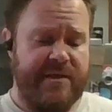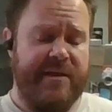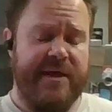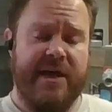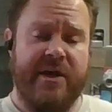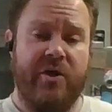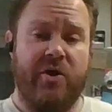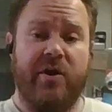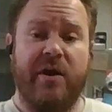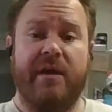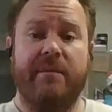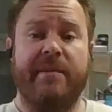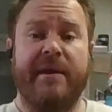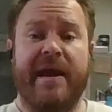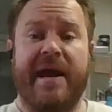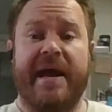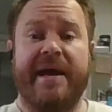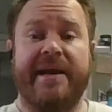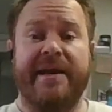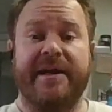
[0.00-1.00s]
then you're going to be
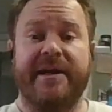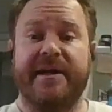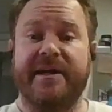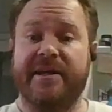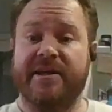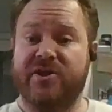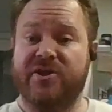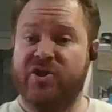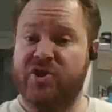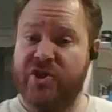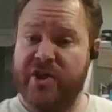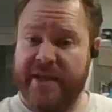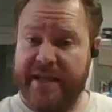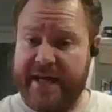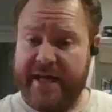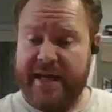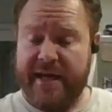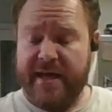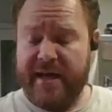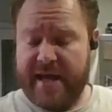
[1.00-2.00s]
adding
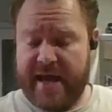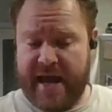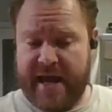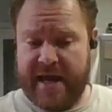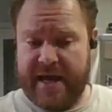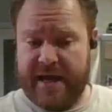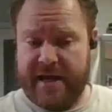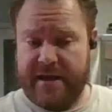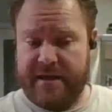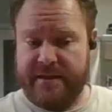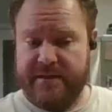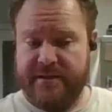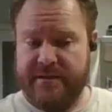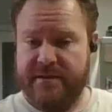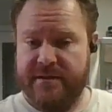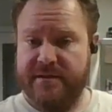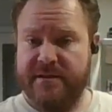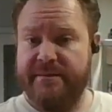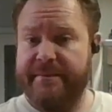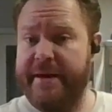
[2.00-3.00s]
chili and
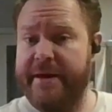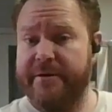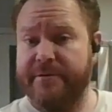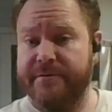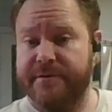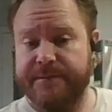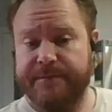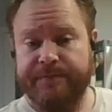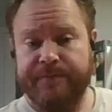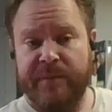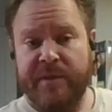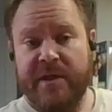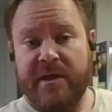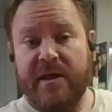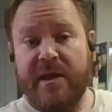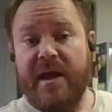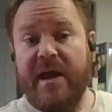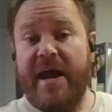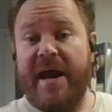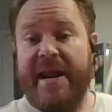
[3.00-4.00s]
tomatoes.
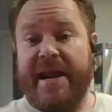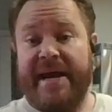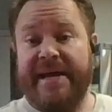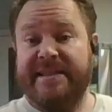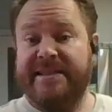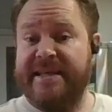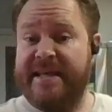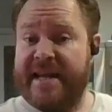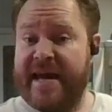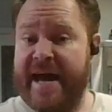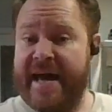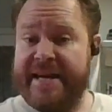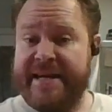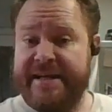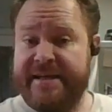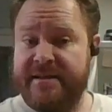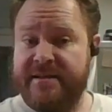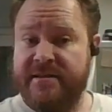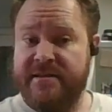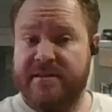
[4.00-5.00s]
And I did add
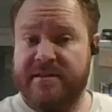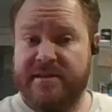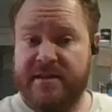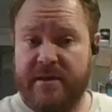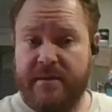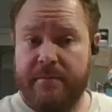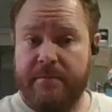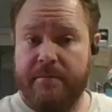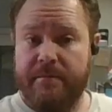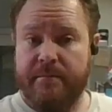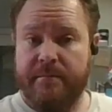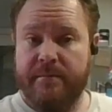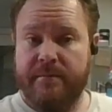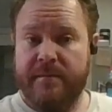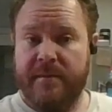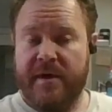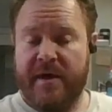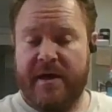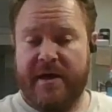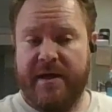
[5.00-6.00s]
in some
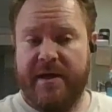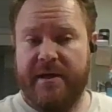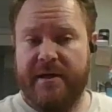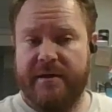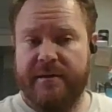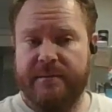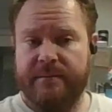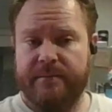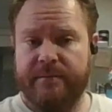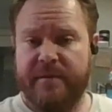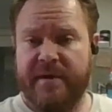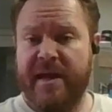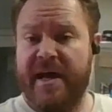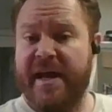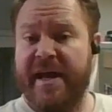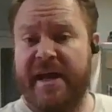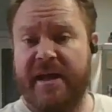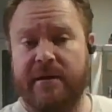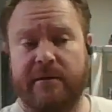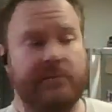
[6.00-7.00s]

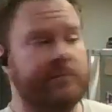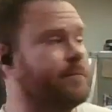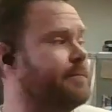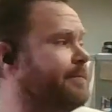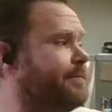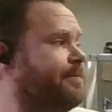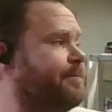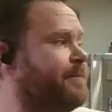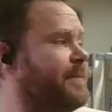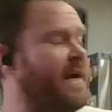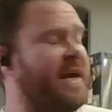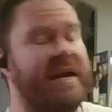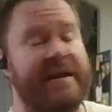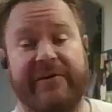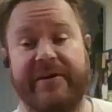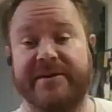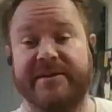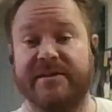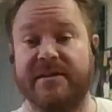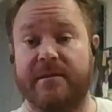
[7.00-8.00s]
cayenne, and I've
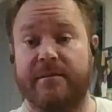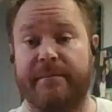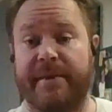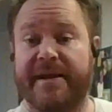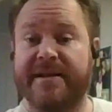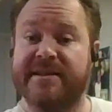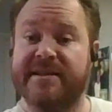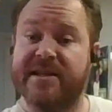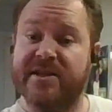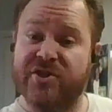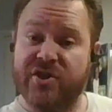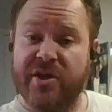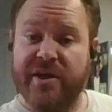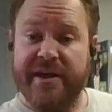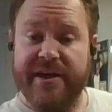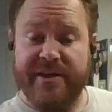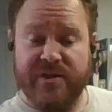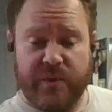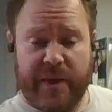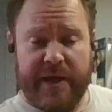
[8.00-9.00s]
got some Mexican chili
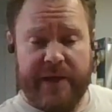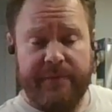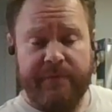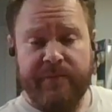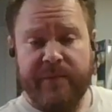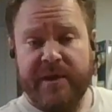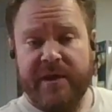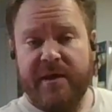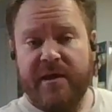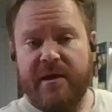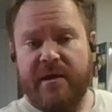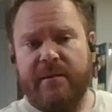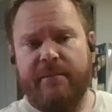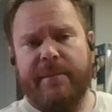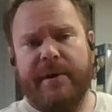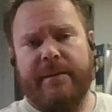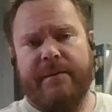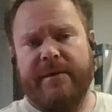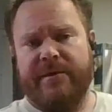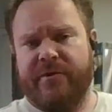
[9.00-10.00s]
as well,
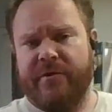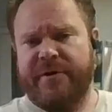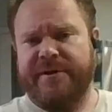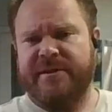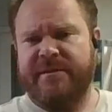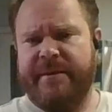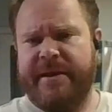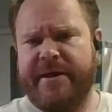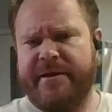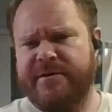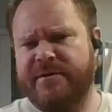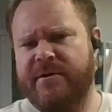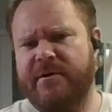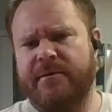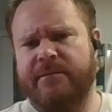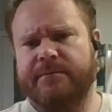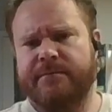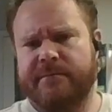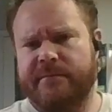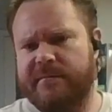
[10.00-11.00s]
but I'm not throwing tomatoes, so
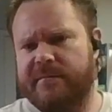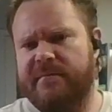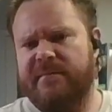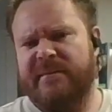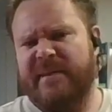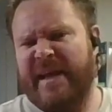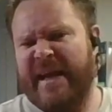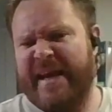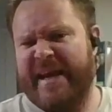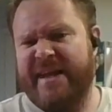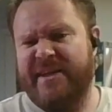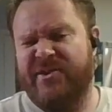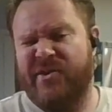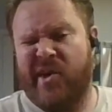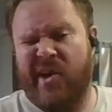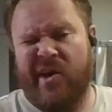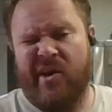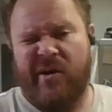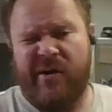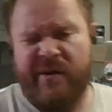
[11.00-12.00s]
I guess you
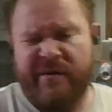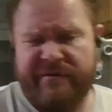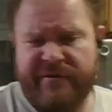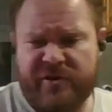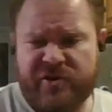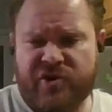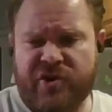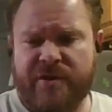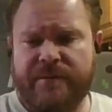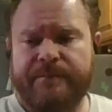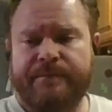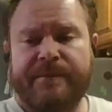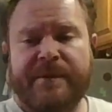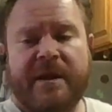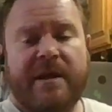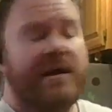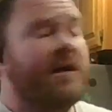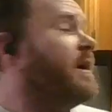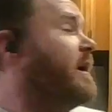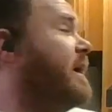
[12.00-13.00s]
could call it a fusion.
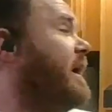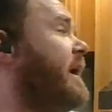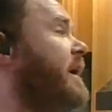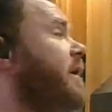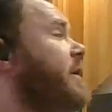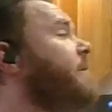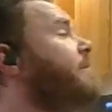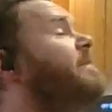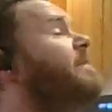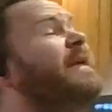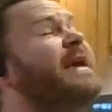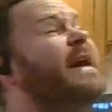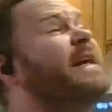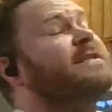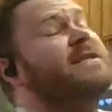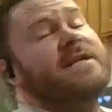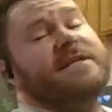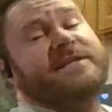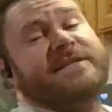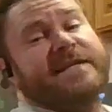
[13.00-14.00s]
I don't know. It's
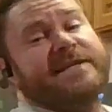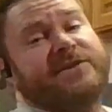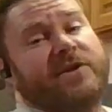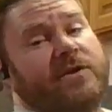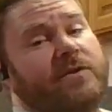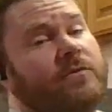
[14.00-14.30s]
going to taste good,